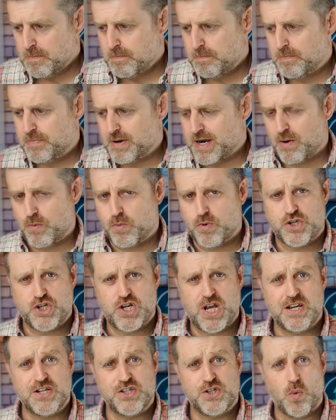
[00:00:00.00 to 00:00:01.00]
but I would
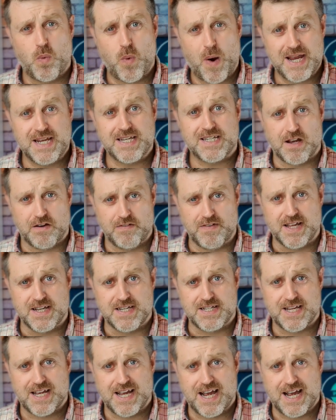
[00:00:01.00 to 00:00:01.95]
change the weight of it.